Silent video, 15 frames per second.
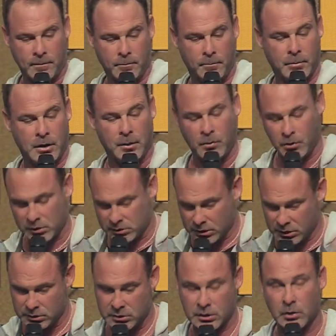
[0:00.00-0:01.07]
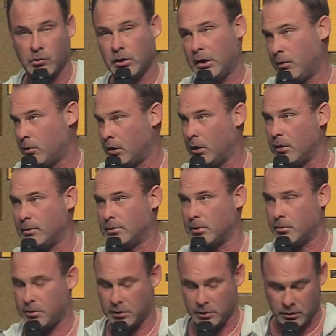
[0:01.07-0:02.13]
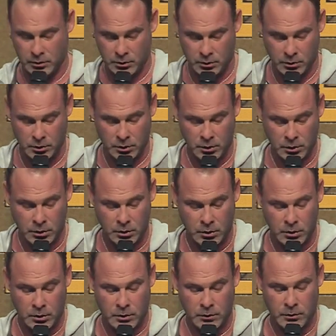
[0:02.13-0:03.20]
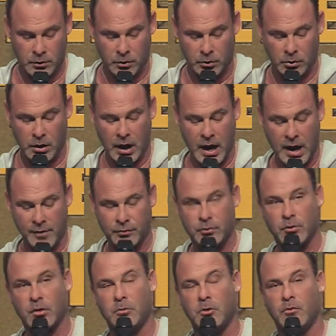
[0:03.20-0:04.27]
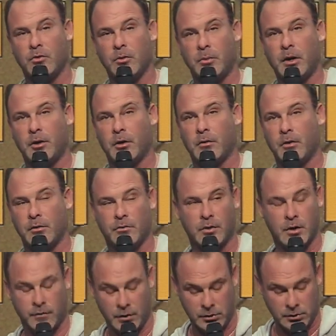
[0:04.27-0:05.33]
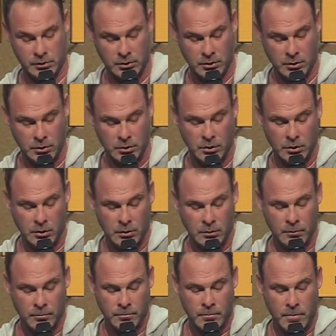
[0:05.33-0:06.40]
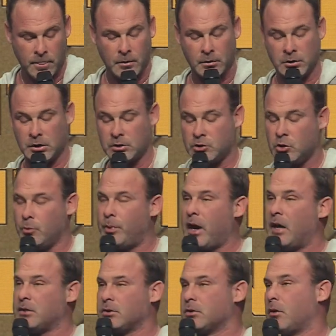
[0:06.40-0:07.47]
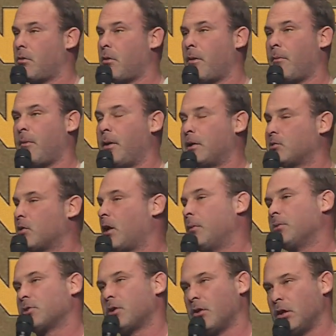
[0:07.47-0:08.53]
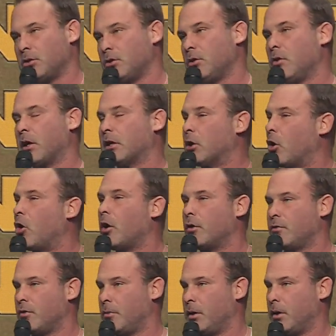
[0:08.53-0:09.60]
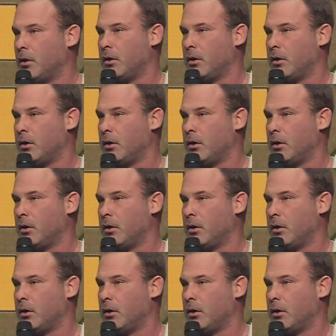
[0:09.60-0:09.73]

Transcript: But I'm only saying this because I really want to help some of you. You have to remove the barrier of unforgiveness. These two passages I'm, I'm about to read, I'm just going to let you know, like, they're hard for me.